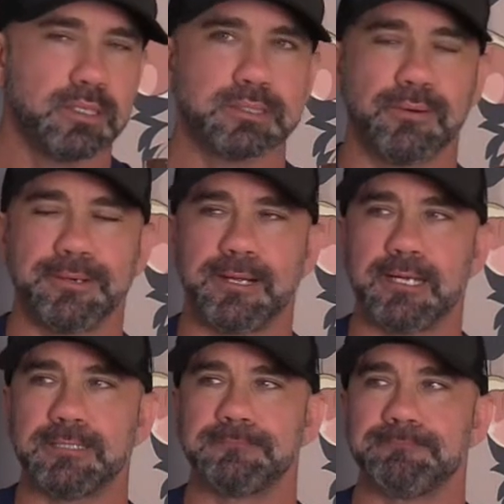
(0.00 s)
going
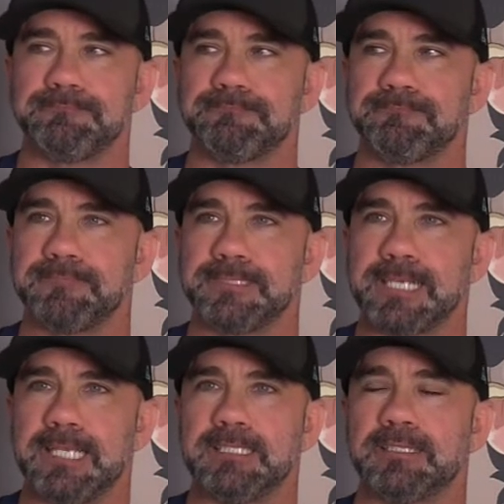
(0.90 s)
on,
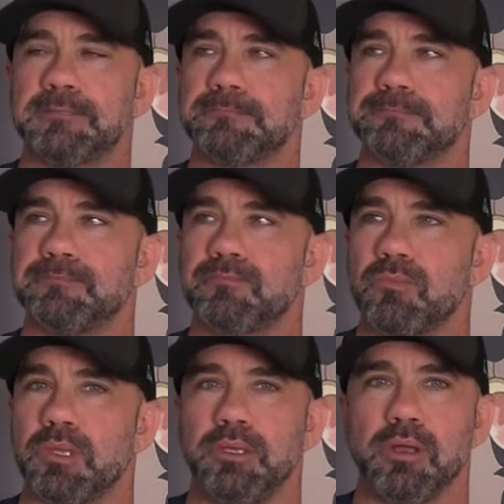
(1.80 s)
Titans?
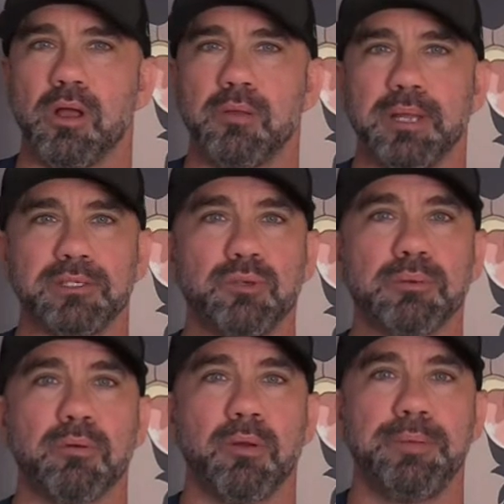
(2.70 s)
Y'all, my
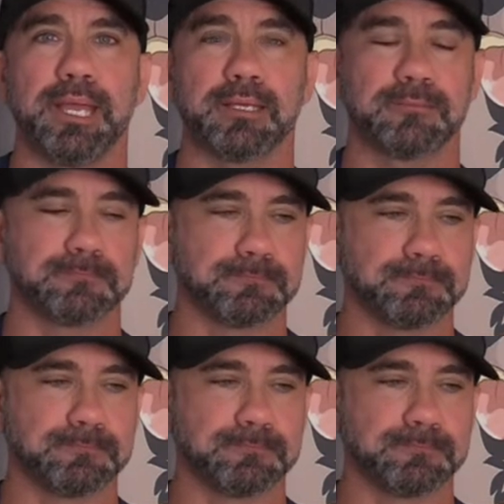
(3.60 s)
Super Bowl pick.